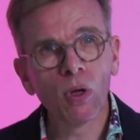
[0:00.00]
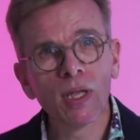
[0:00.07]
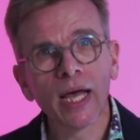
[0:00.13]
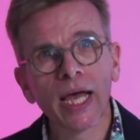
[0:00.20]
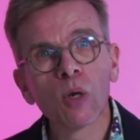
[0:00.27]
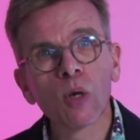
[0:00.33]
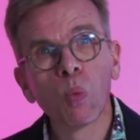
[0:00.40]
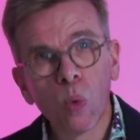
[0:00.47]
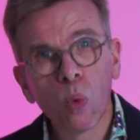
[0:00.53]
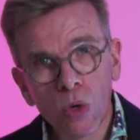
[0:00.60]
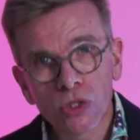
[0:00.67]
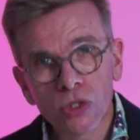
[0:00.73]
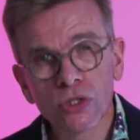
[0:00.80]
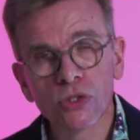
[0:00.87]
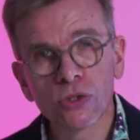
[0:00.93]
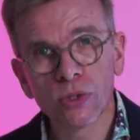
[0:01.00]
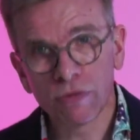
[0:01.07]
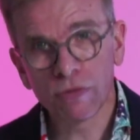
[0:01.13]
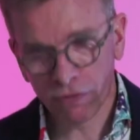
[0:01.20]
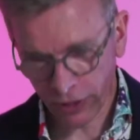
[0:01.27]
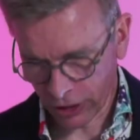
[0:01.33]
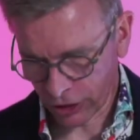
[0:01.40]
like water to the
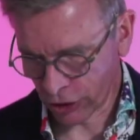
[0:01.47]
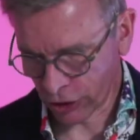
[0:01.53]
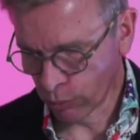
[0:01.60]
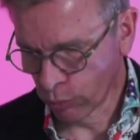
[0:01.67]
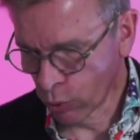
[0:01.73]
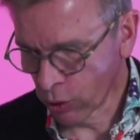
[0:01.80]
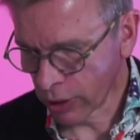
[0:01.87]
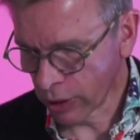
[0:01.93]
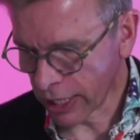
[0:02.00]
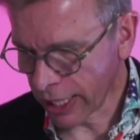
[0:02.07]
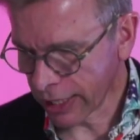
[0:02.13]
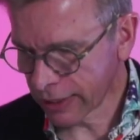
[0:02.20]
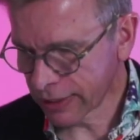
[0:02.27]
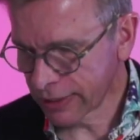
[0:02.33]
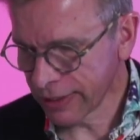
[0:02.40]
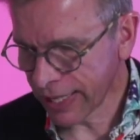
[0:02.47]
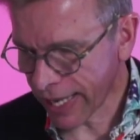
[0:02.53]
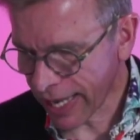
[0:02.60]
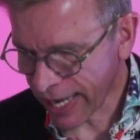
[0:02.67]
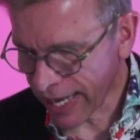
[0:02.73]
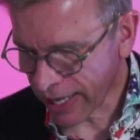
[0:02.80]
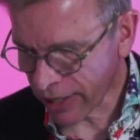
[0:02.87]
fish, more like the
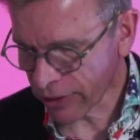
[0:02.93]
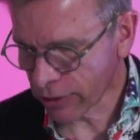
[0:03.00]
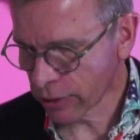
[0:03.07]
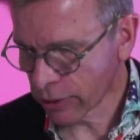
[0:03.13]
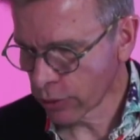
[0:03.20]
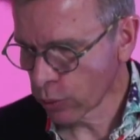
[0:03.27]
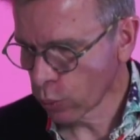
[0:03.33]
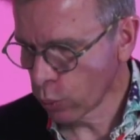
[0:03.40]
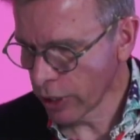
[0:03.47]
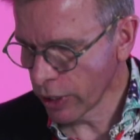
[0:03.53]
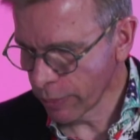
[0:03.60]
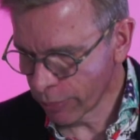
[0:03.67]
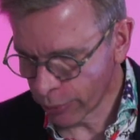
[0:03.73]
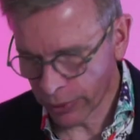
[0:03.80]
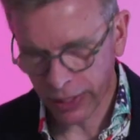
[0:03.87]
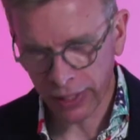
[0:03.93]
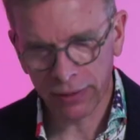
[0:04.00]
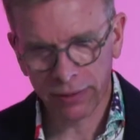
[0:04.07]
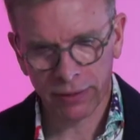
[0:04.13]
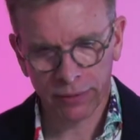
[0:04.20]
air we breathe.